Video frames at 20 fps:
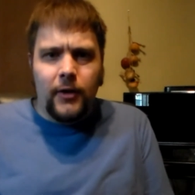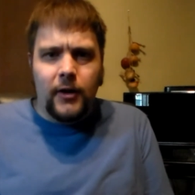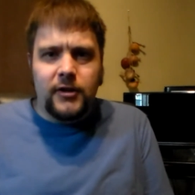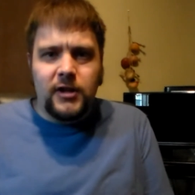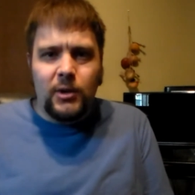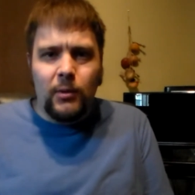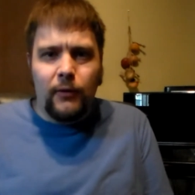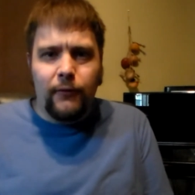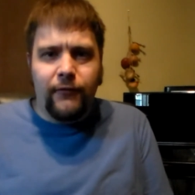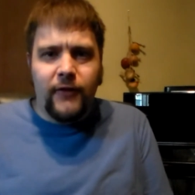The
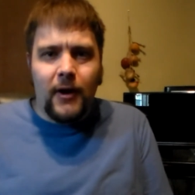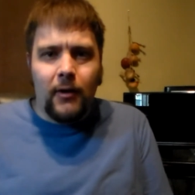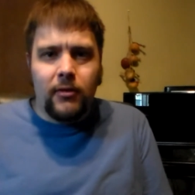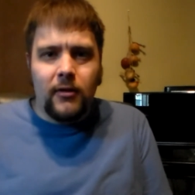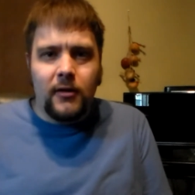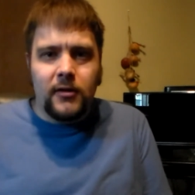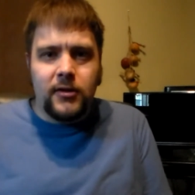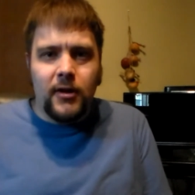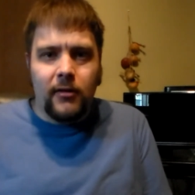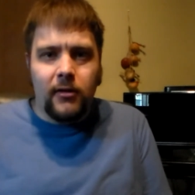
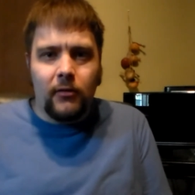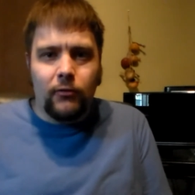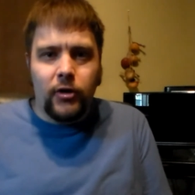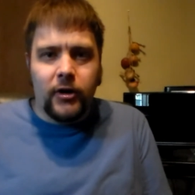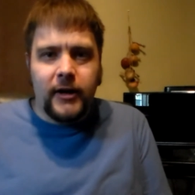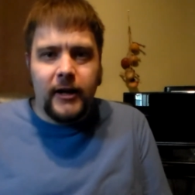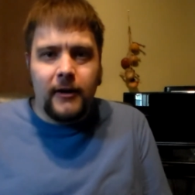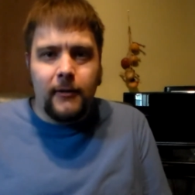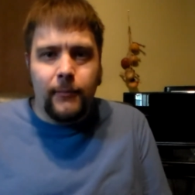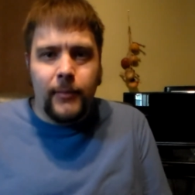T-1000 doesn't
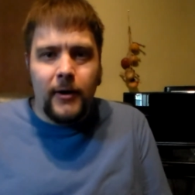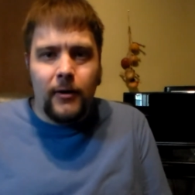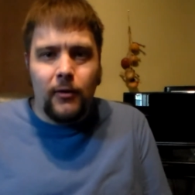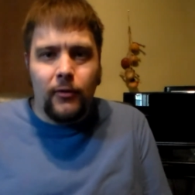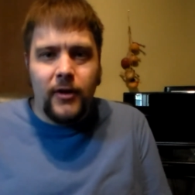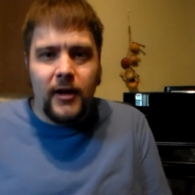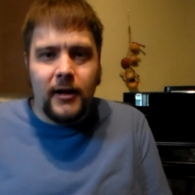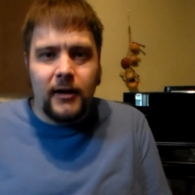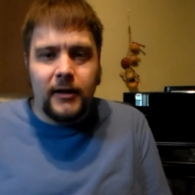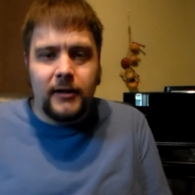look any
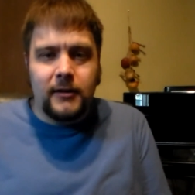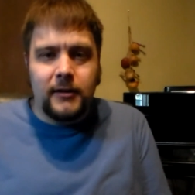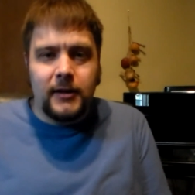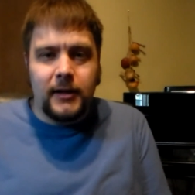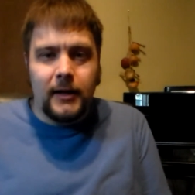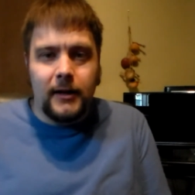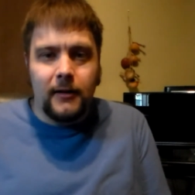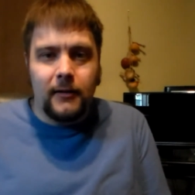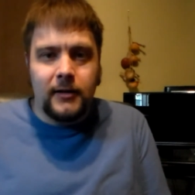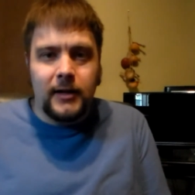better than it
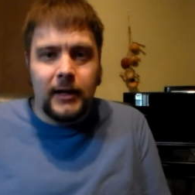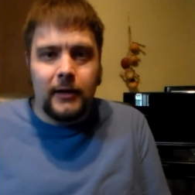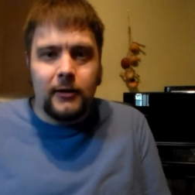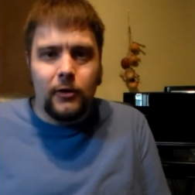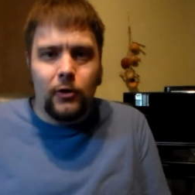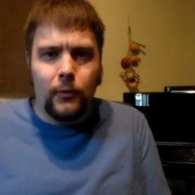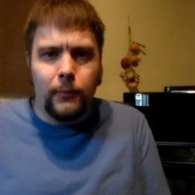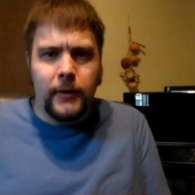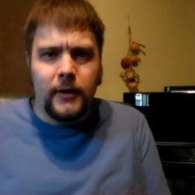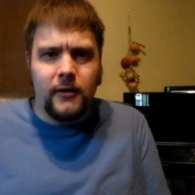did in
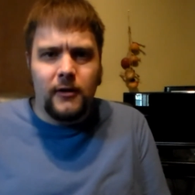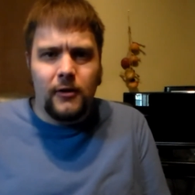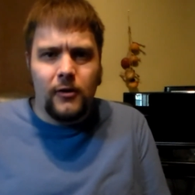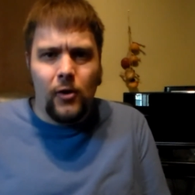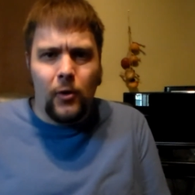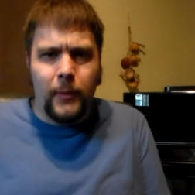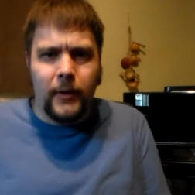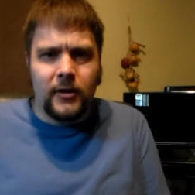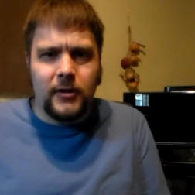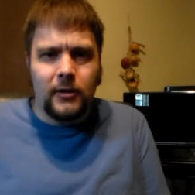T2, but
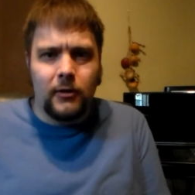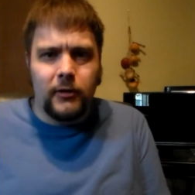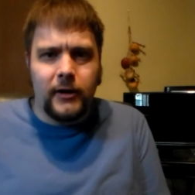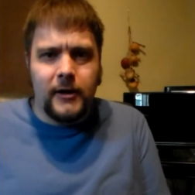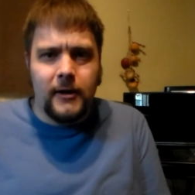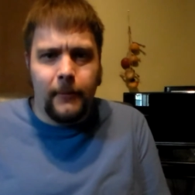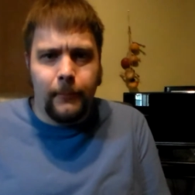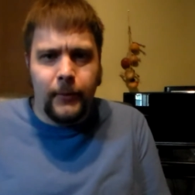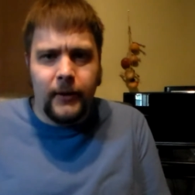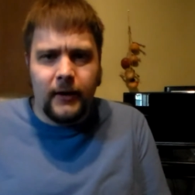no big deal,
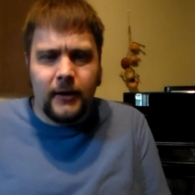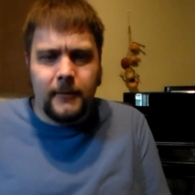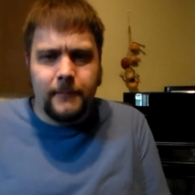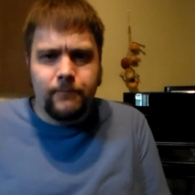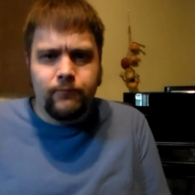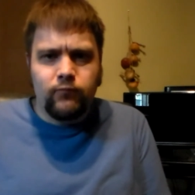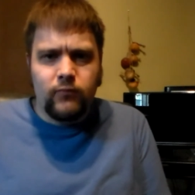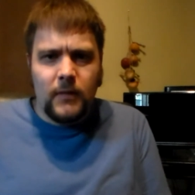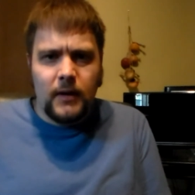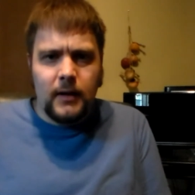a nitpick.
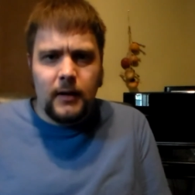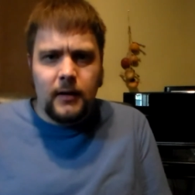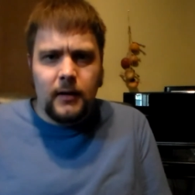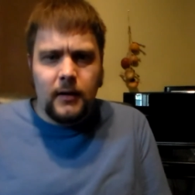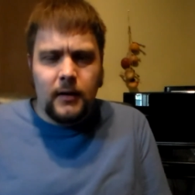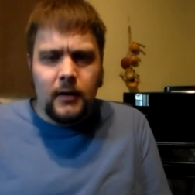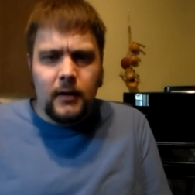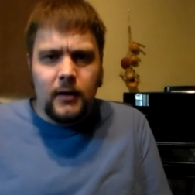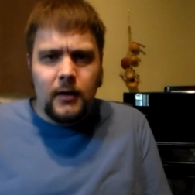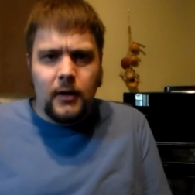
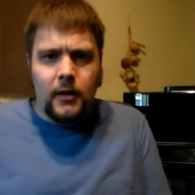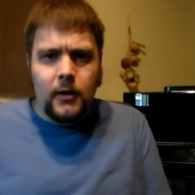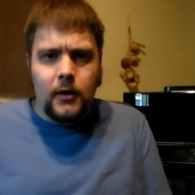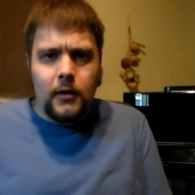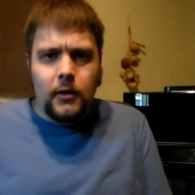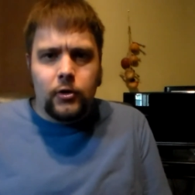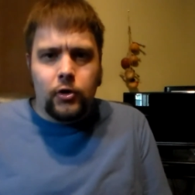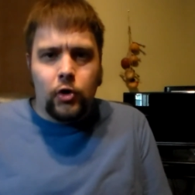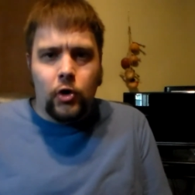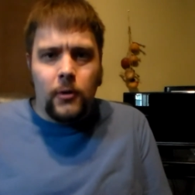
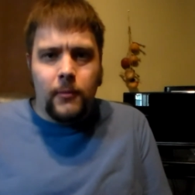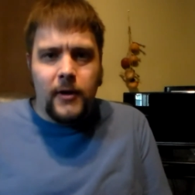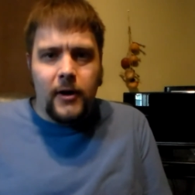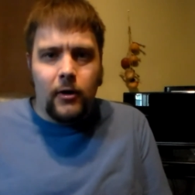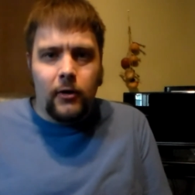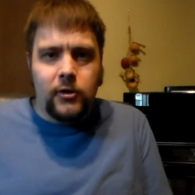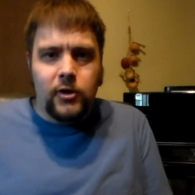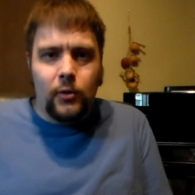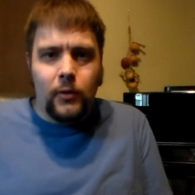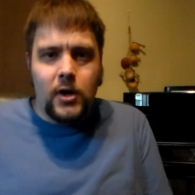
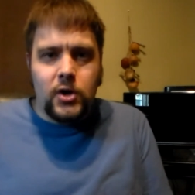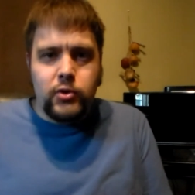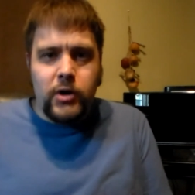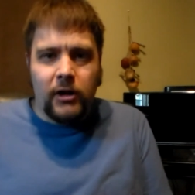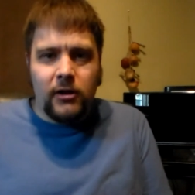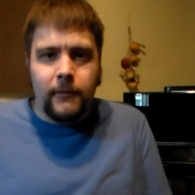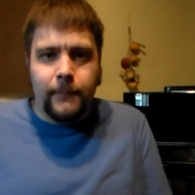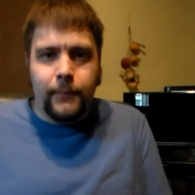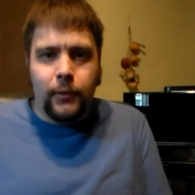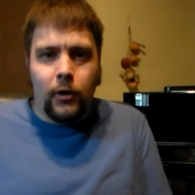Terminator 2 and
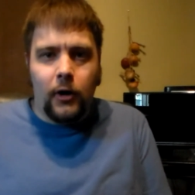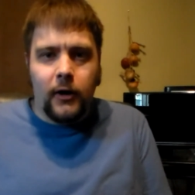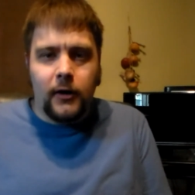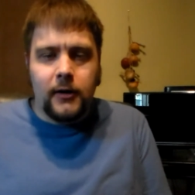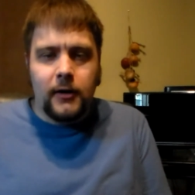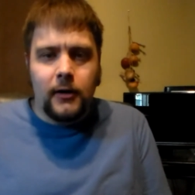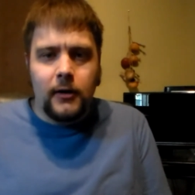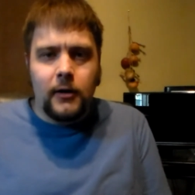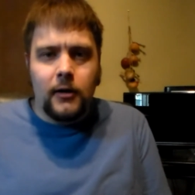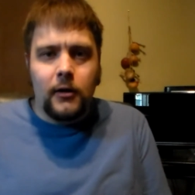Jurassic
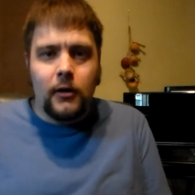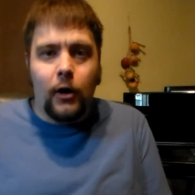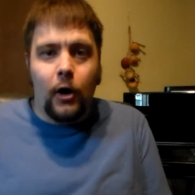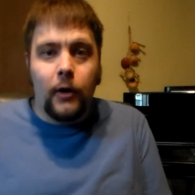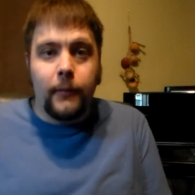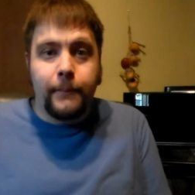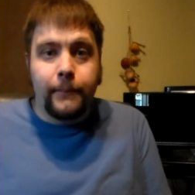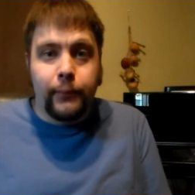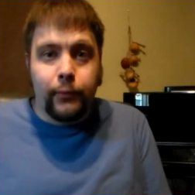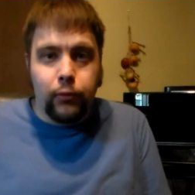Park
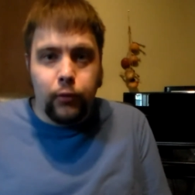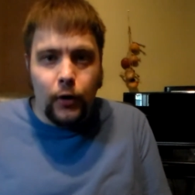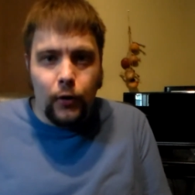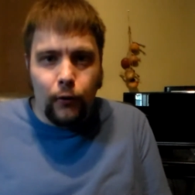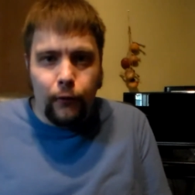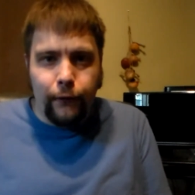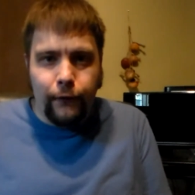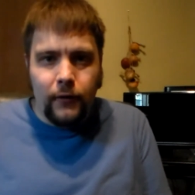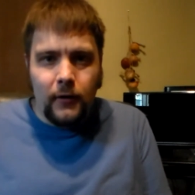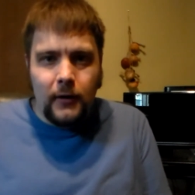are
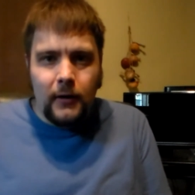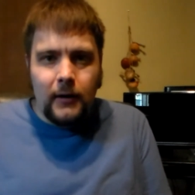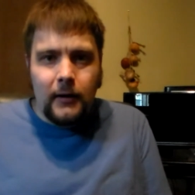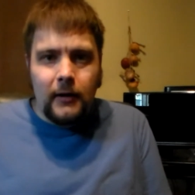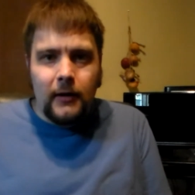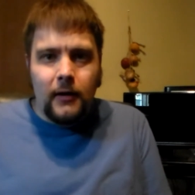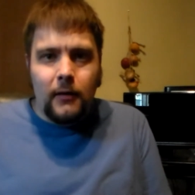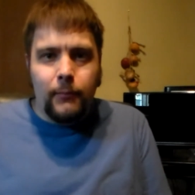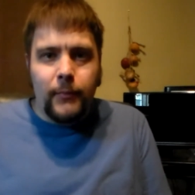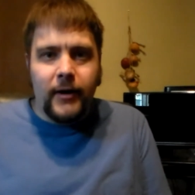proof.
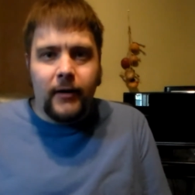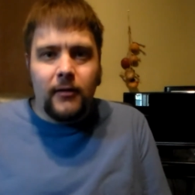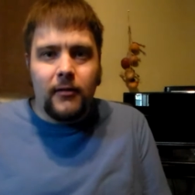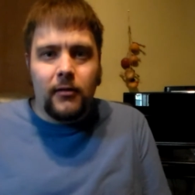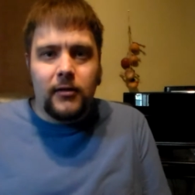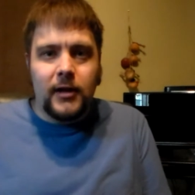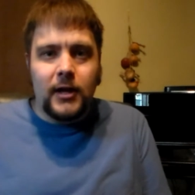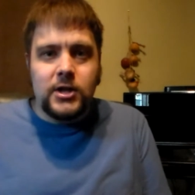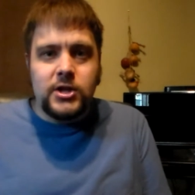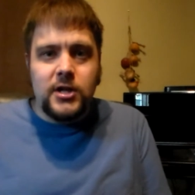
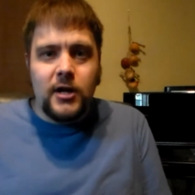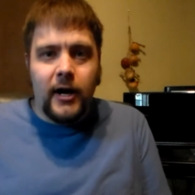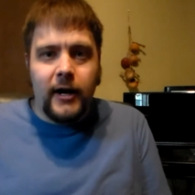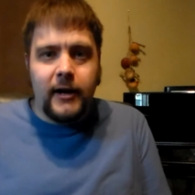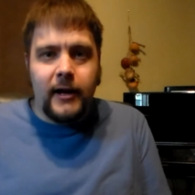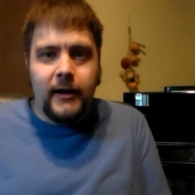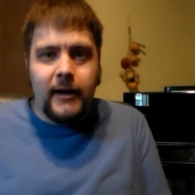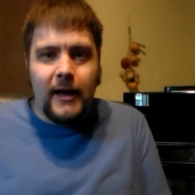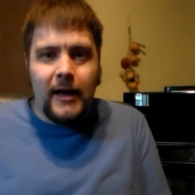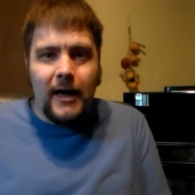Mixing
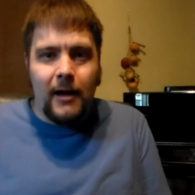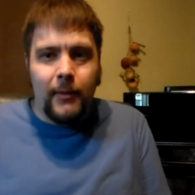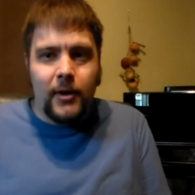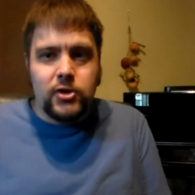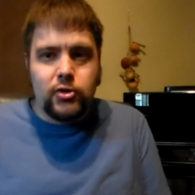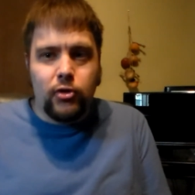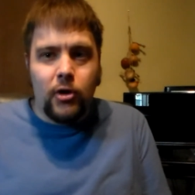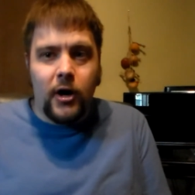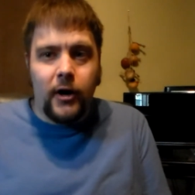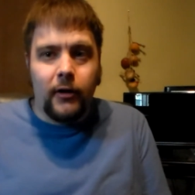CGI and
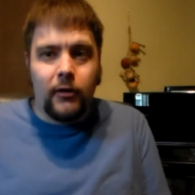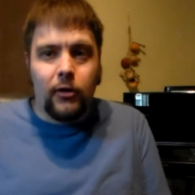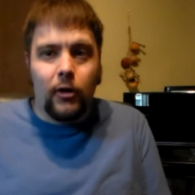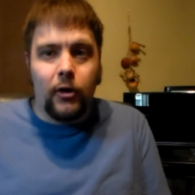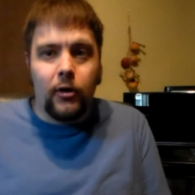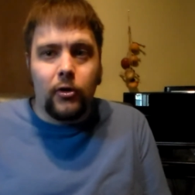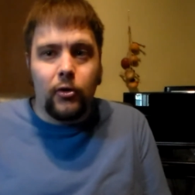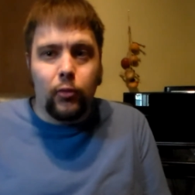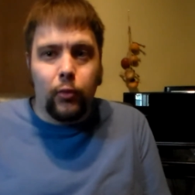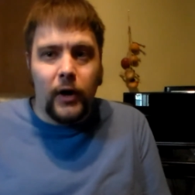animatronics
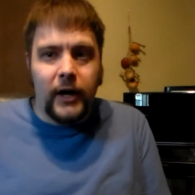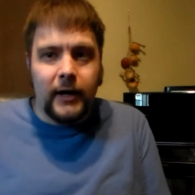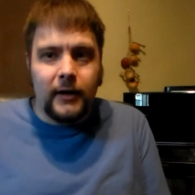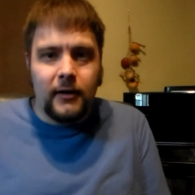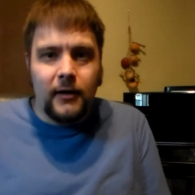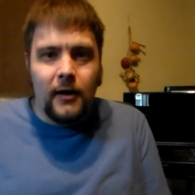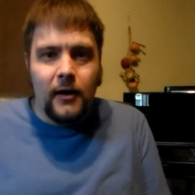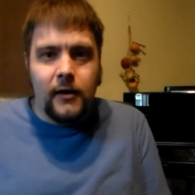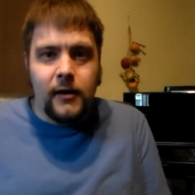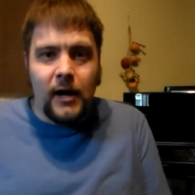are
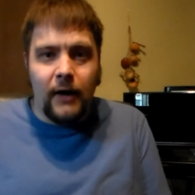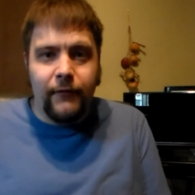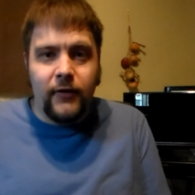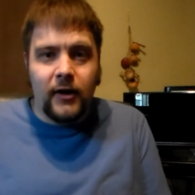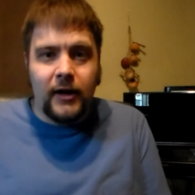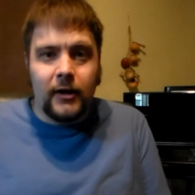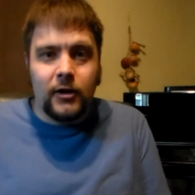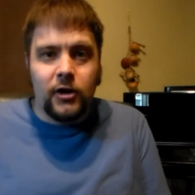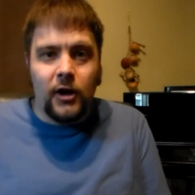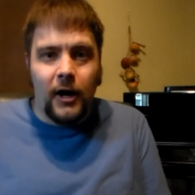great.
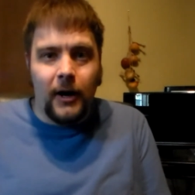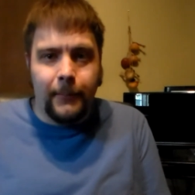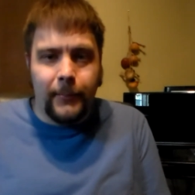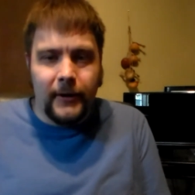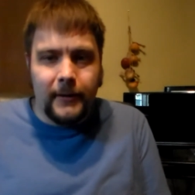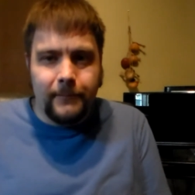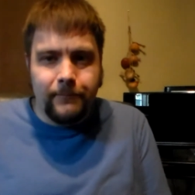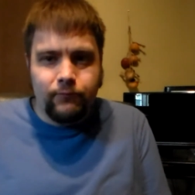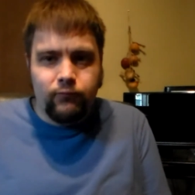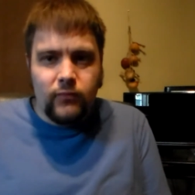Nothing can
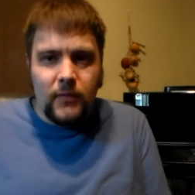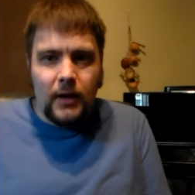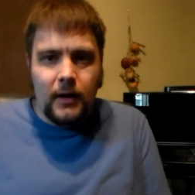top it.